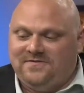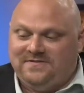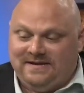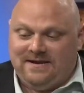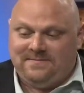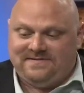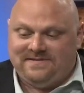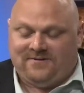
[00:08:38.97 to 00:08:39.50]
of the
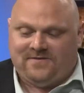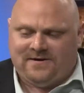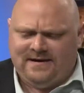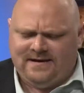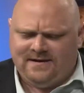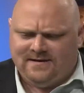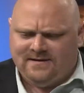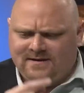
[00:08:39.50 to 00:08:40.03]
name itself are
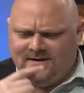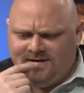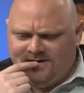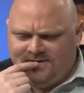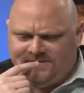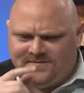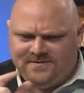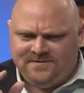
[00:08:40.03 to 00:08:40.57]
hidden.
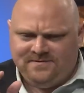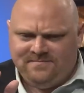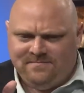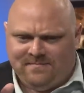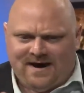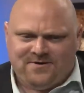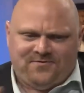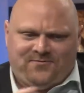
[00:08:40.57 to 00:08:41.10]
So the
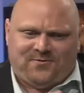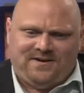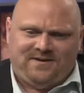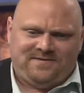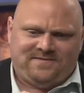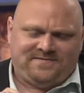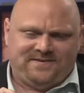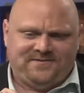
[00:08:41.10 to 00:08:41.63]
modern
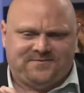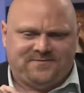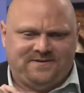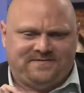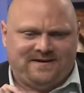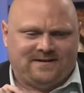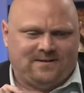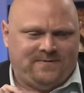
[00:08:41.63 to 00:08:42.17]
20th century
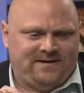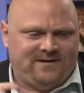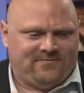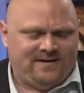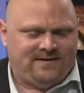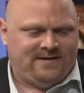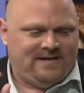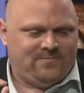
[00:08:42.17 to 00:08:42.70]
encyclopedia
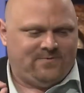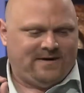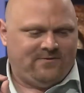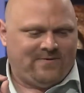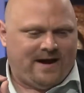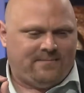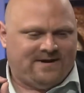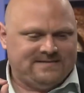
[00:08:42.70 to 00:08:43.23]
written in Hebrew by
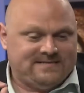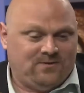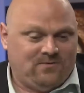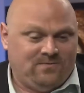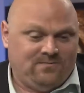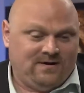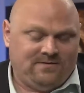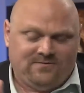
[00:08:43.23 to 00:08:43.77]
rabbis say,
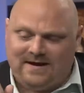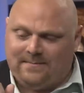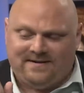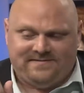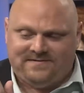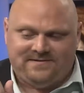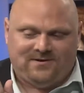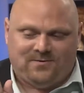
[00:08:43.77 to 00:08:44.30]
well, the
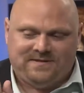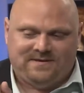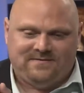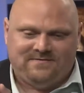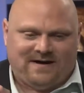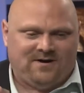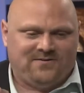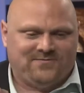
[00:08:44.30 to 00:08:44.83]
rabbis didn't know what the
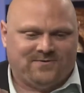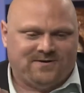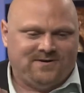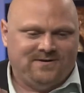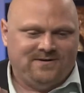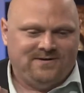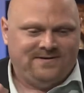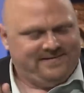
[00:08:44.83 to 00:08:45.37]
vowels were.
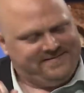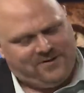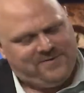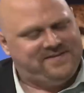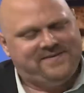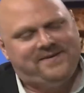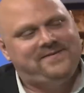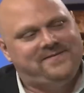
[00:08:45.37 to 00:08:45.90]
Is that
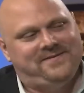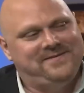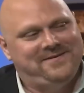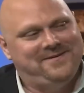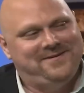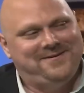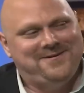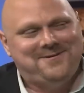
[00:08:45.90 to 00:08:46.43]
what he says?
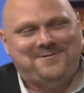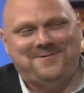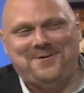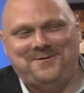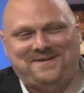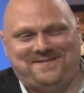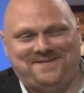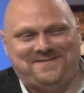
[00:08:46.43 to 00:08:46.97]

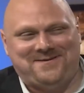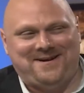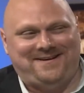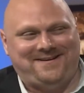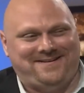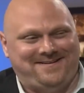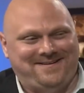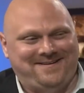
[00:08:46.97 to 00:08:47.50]
No, he says they're hidden.